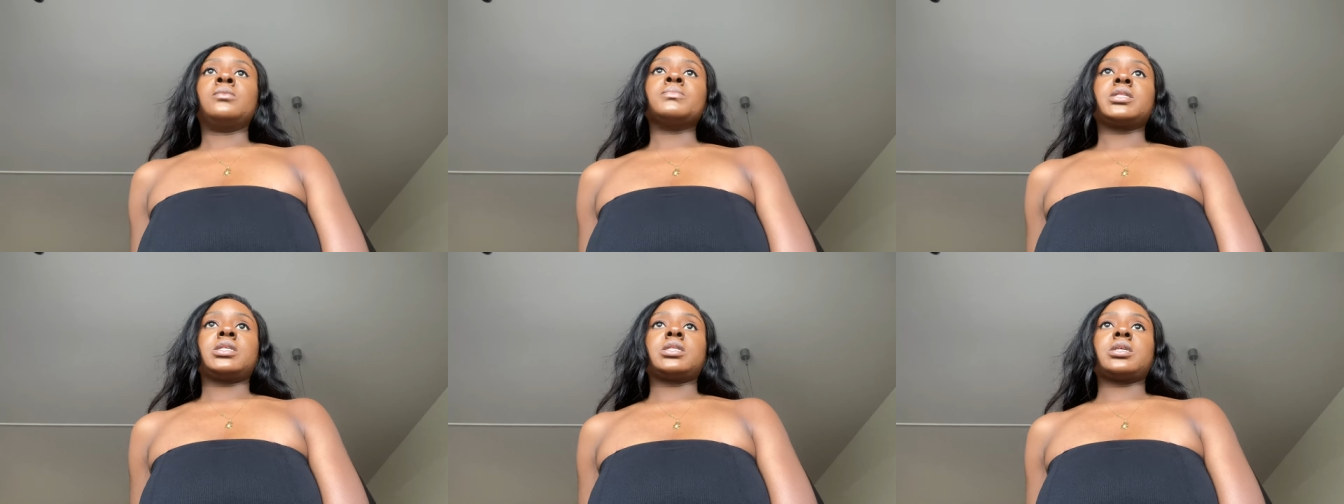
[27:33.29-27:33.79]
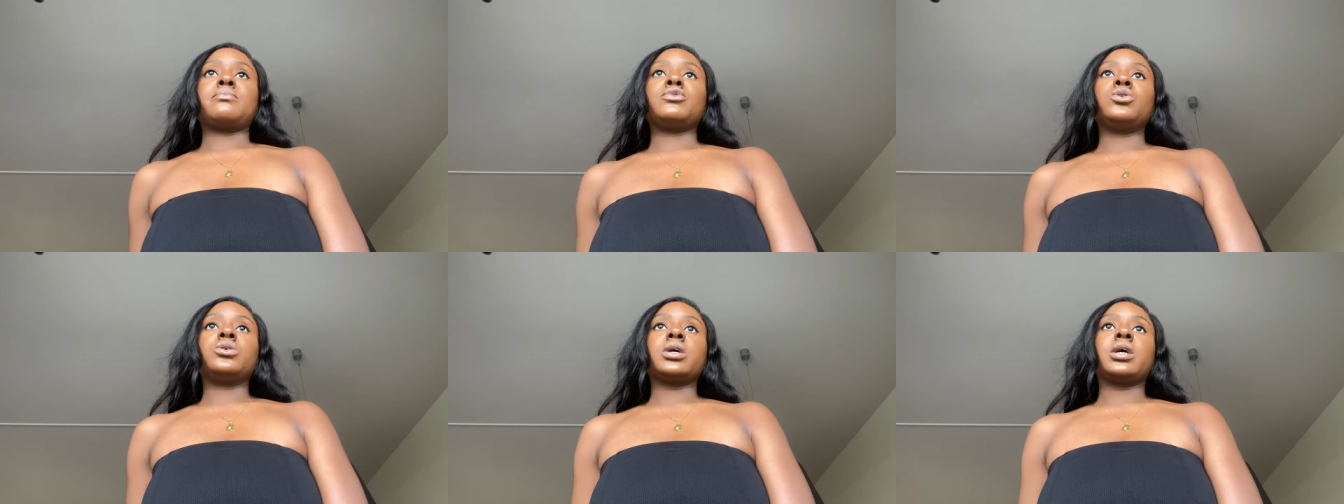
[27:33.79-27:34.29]
since I'm
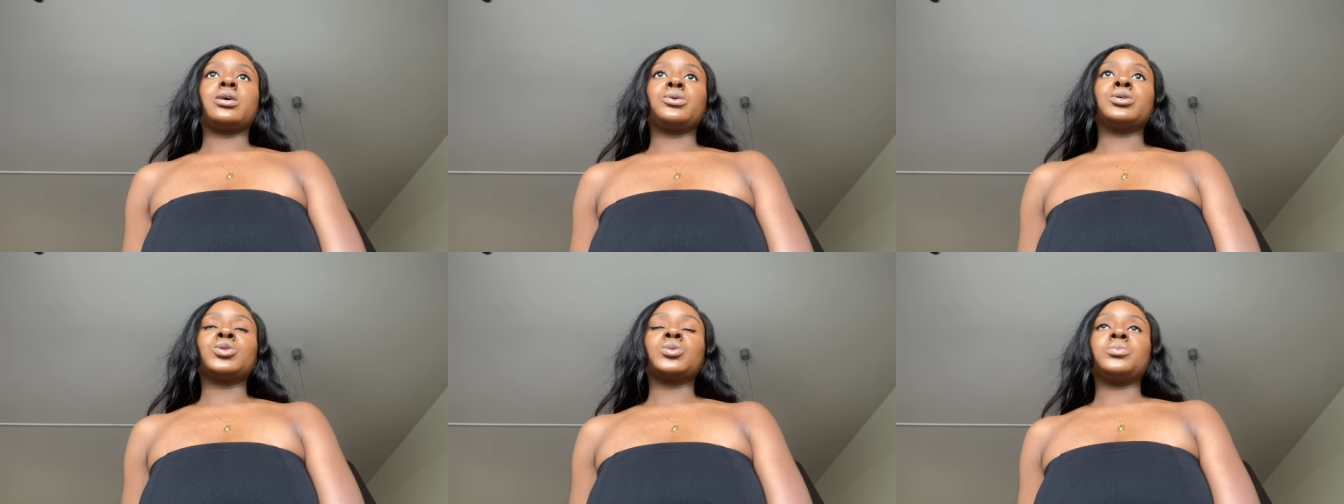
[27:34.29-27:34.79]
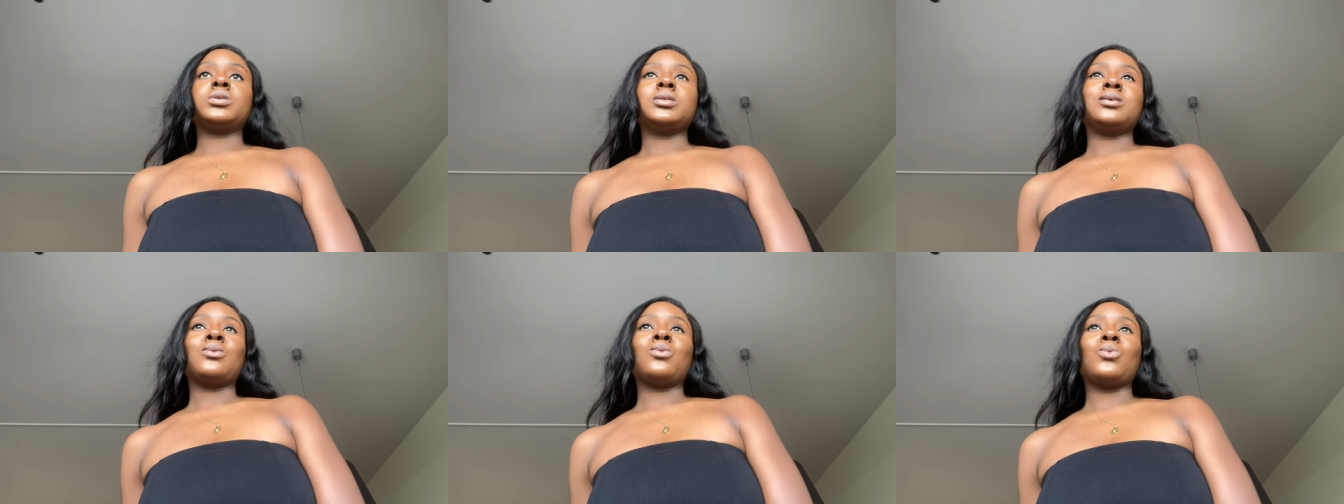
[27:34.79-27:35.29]
no longer going to
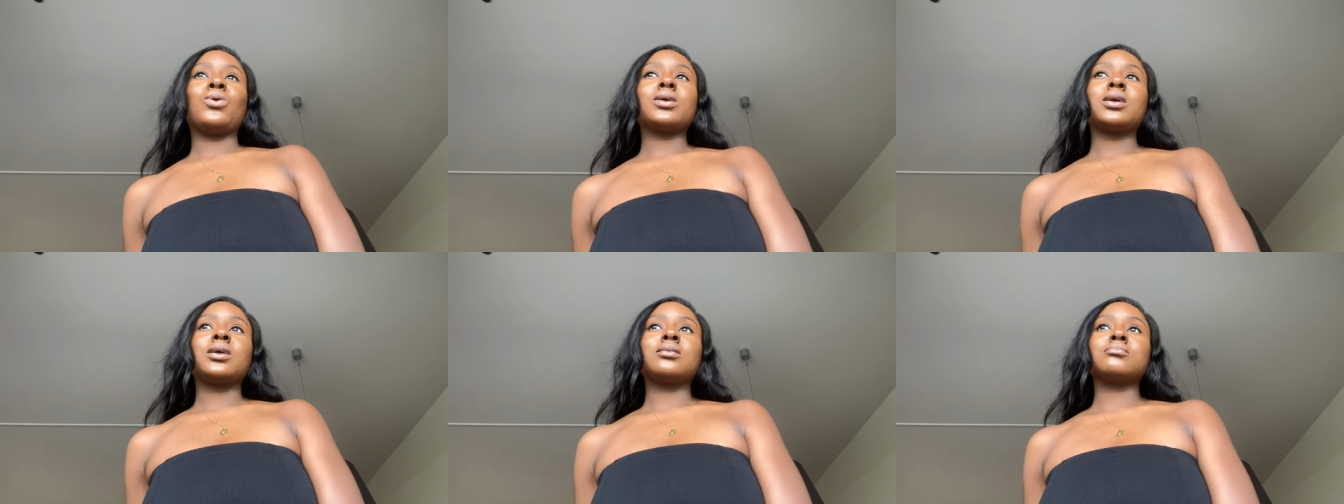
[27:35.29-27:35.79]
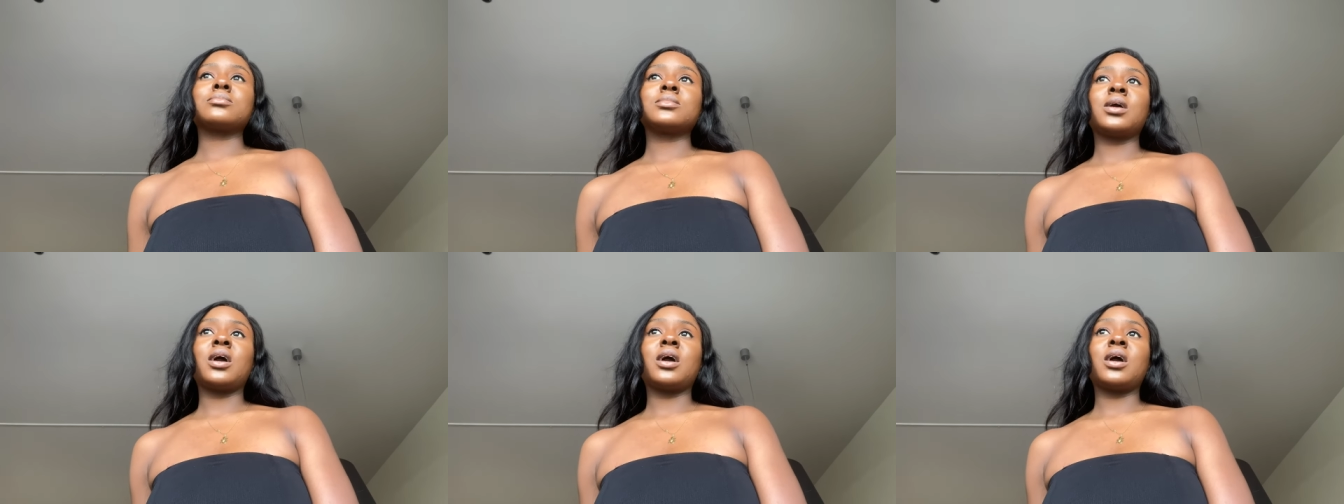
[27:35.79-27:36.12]
be working,